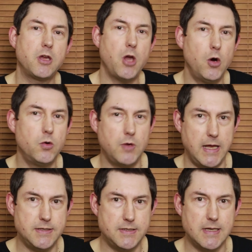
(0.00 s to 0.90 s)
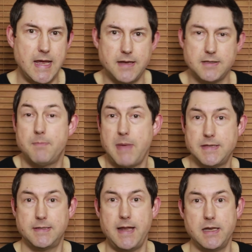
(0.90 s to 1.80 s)
goal is to get a
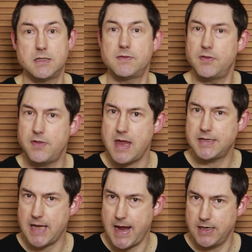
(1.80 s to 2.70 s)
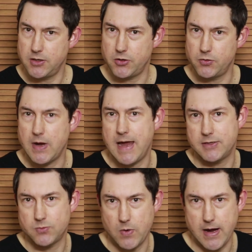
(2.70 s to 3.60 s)
better lens for this angle
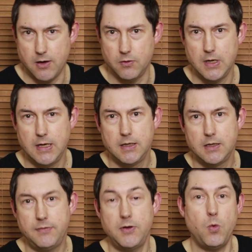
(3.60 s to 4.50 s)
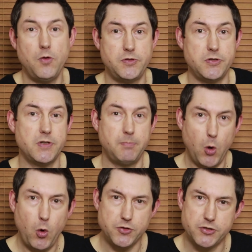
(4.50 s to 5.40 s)
as well. Now, if you want to
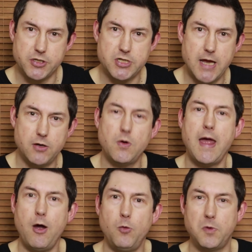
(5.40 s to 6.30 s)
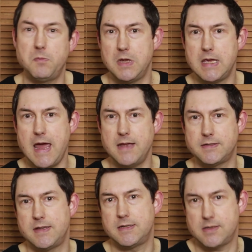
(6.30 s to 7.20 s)
support the channel, help me
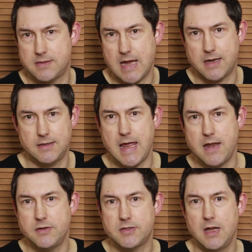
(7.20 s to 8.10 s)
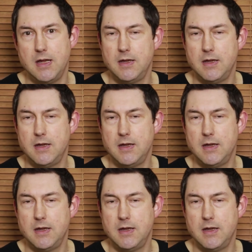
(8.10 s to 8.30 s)
get this second lens,